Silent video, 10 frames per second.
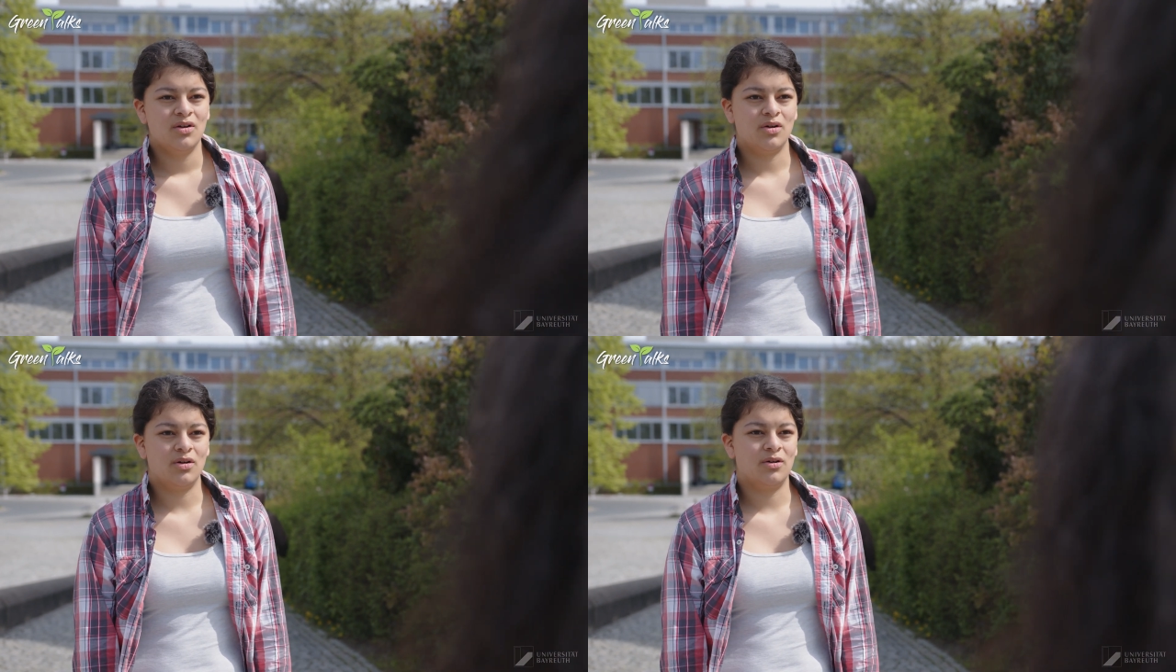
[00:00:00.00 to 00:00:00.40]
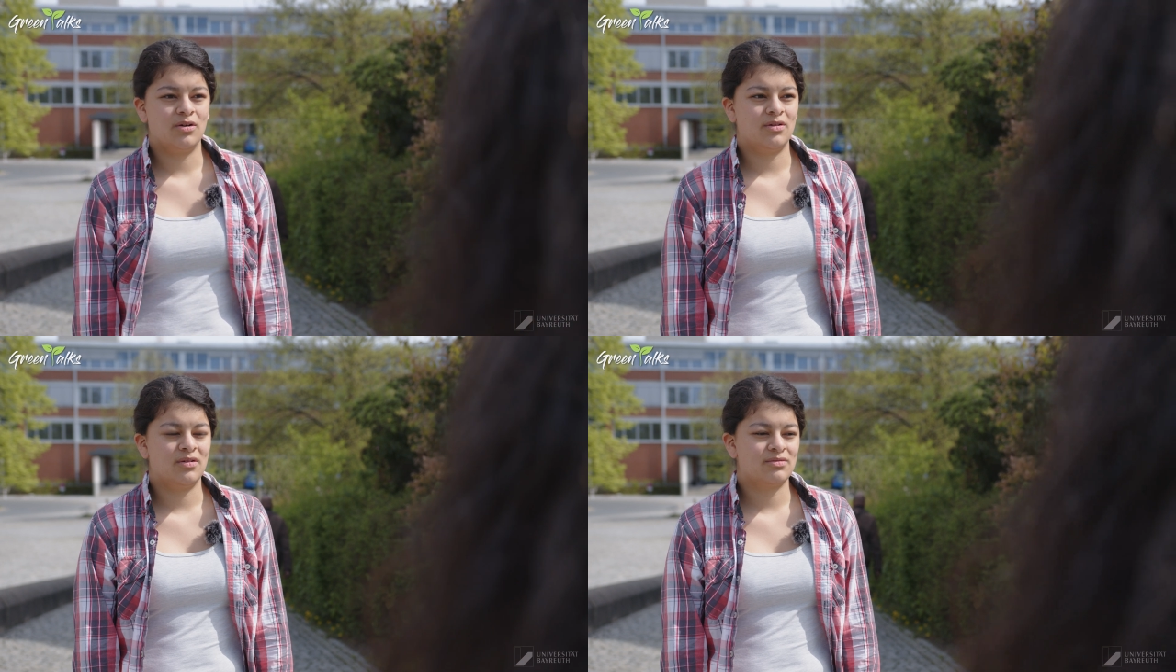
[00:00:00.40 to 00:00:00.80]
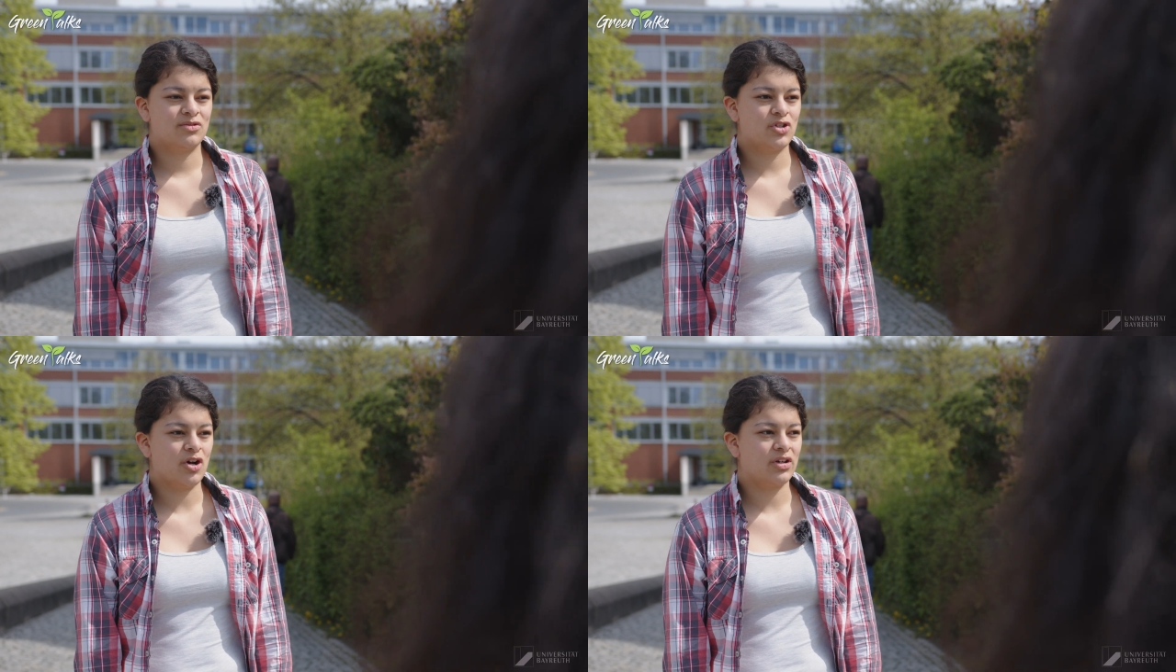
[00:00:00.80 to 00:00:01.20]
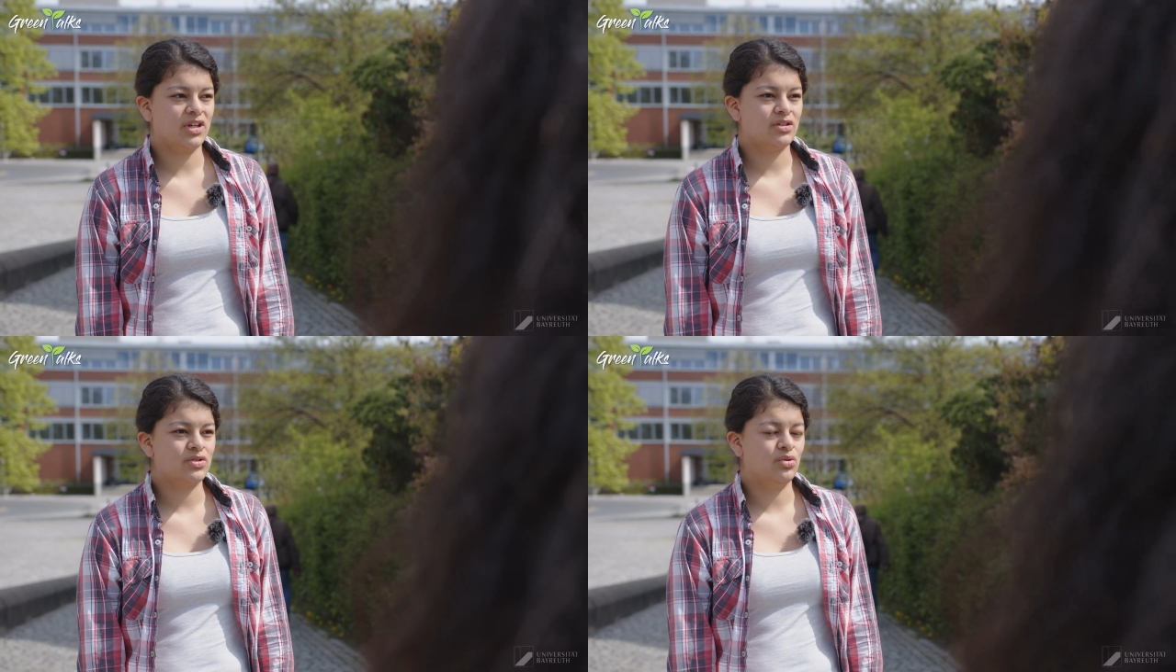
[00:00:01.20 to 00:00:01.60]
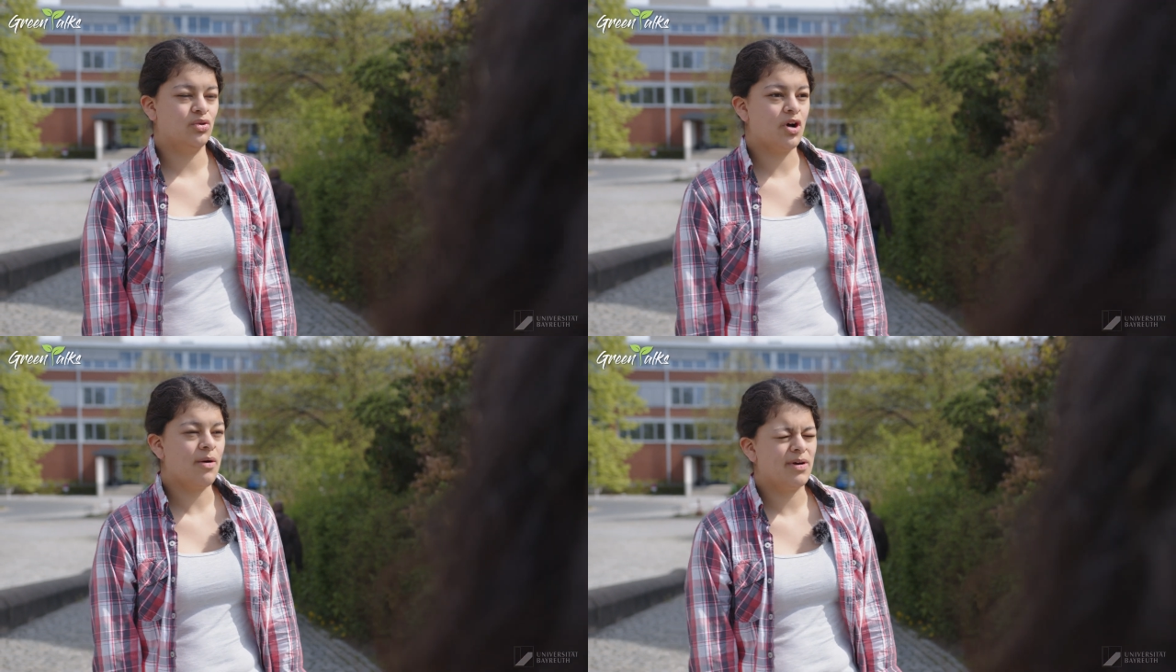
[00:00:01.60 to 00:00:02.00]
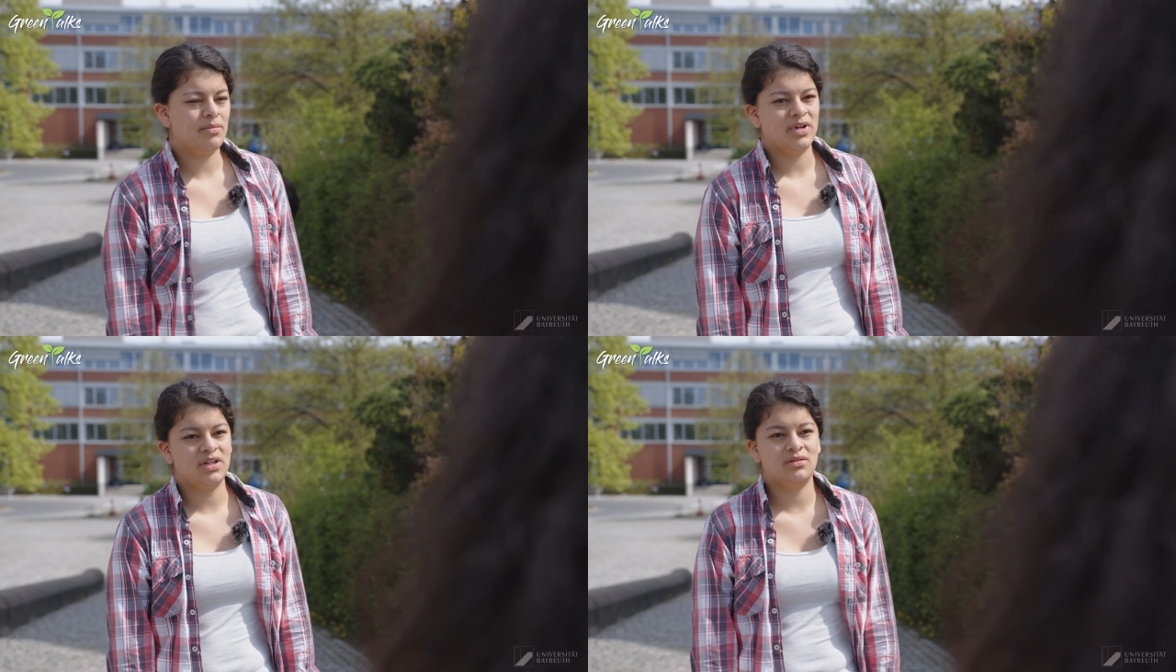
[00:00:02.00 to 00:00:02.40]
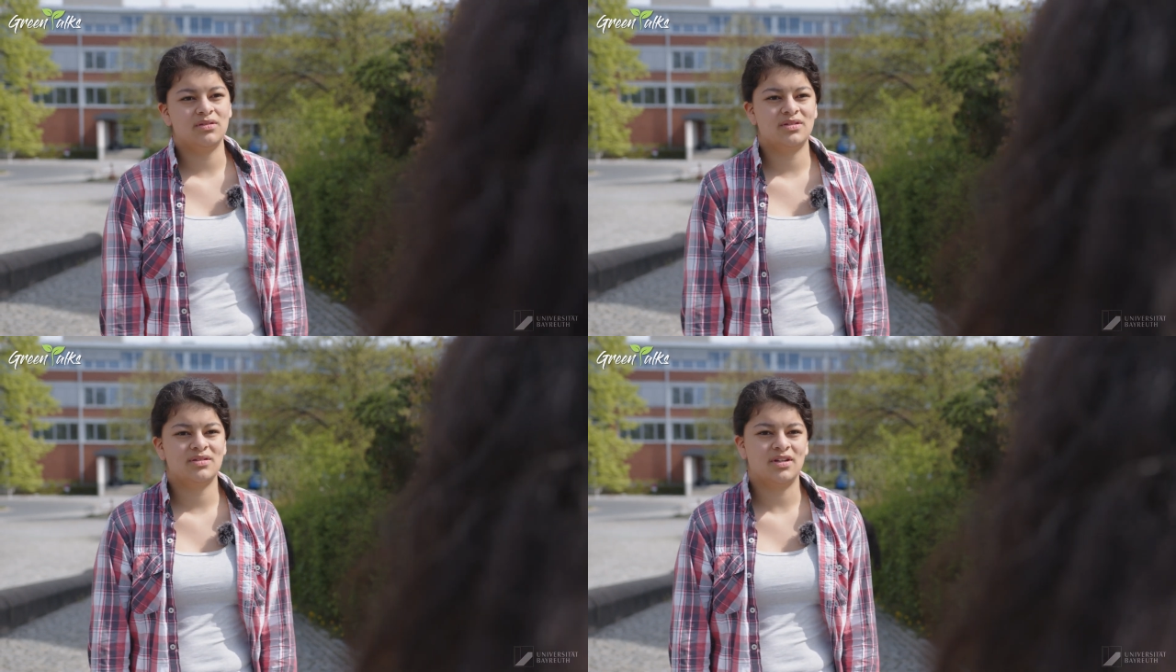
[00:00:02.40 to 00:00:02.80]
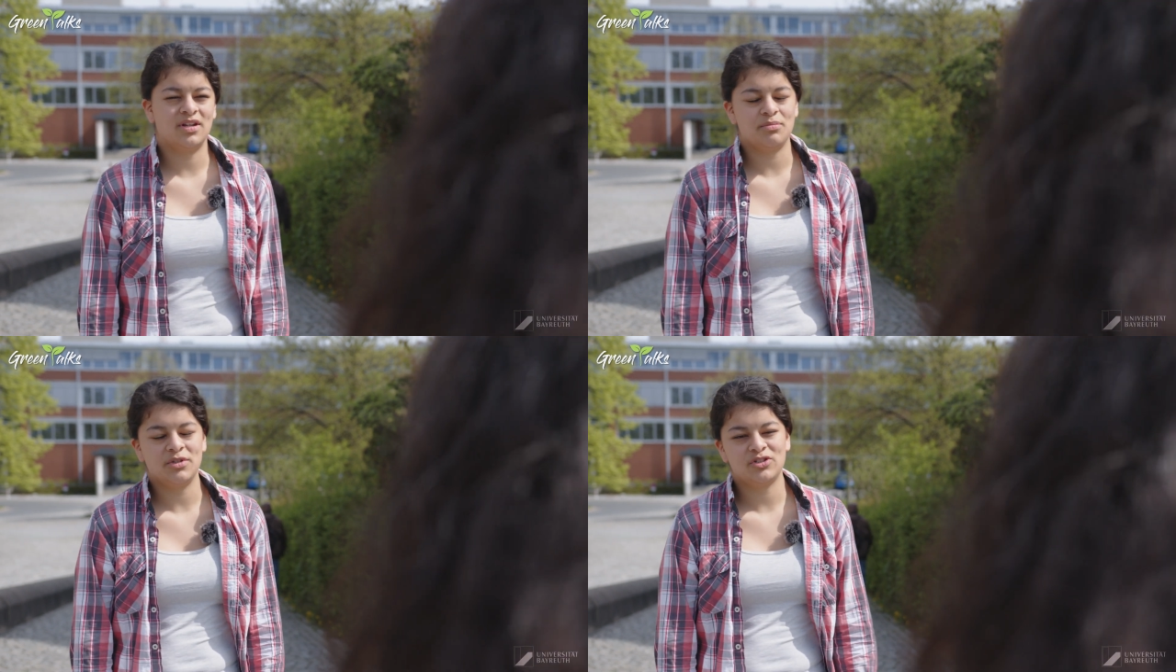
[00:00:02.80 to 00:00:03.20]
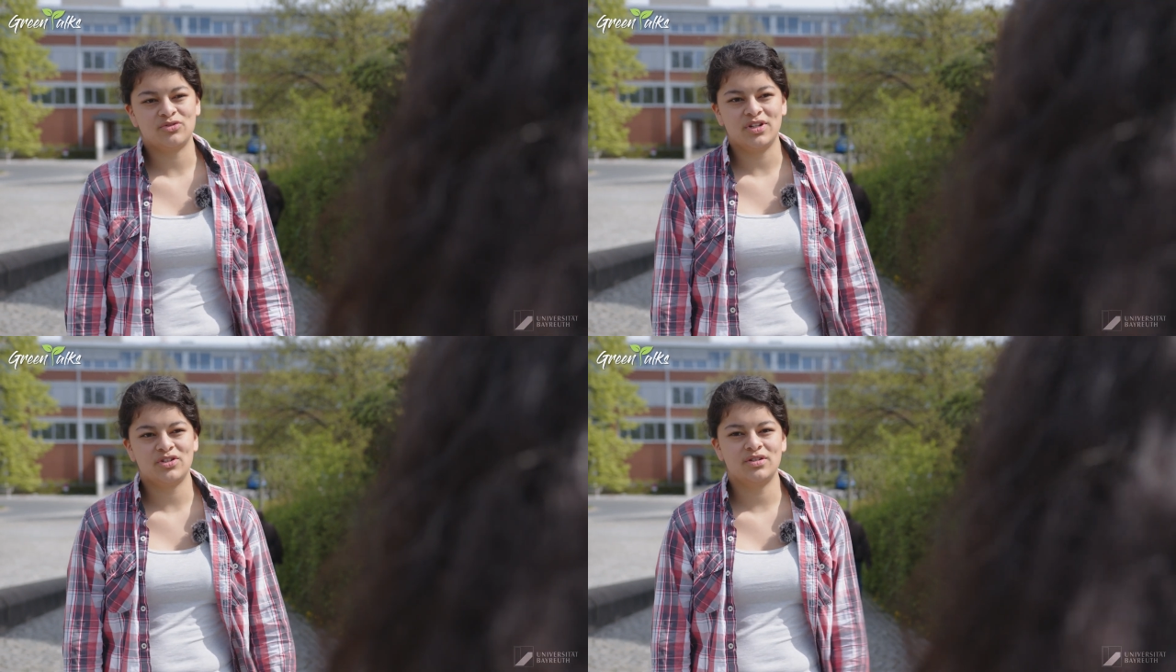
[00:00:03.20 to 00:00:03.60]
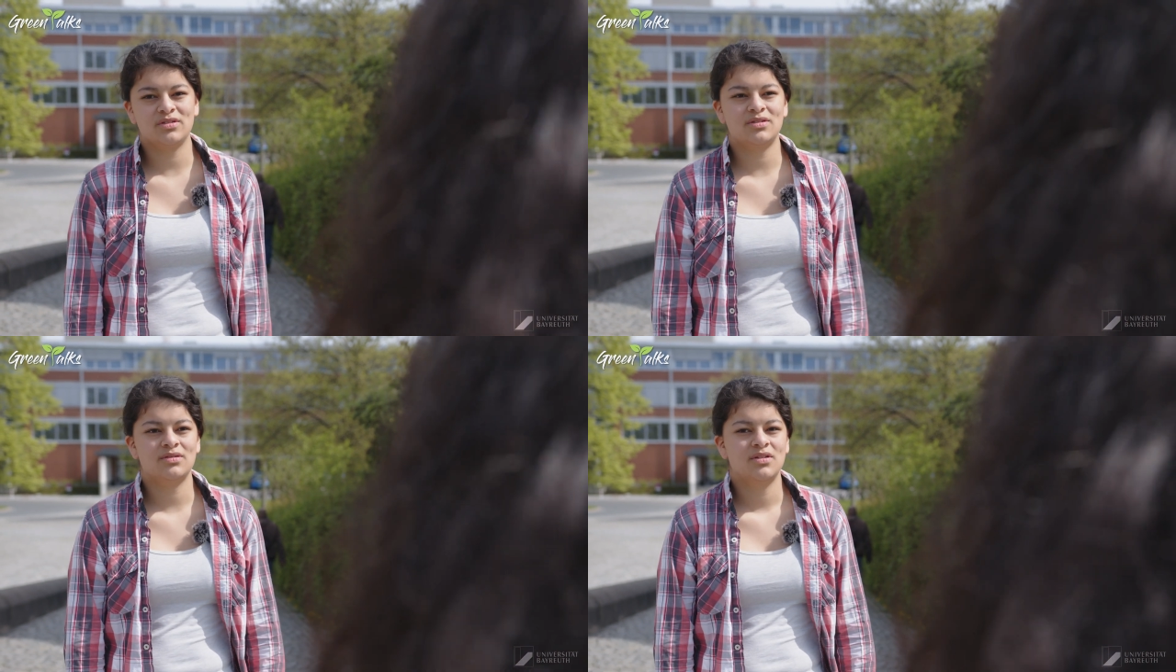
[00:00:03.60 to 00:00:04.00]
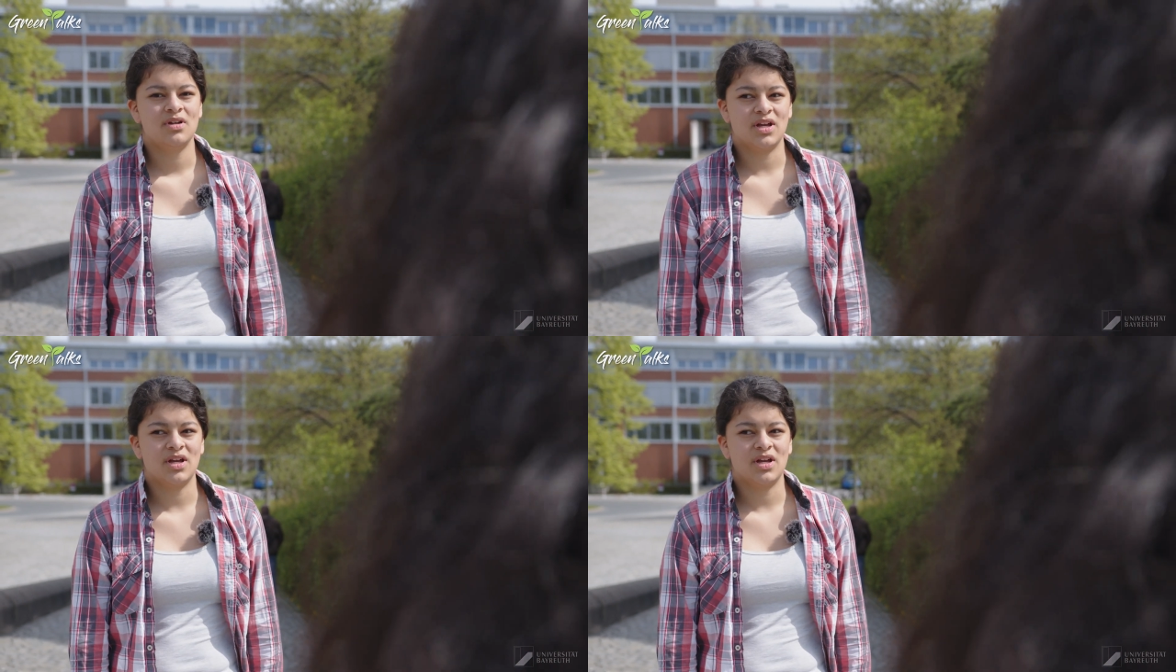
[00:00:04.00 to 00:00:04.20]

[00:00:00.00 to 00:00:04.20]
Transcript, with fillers: or talking to governments and administrations,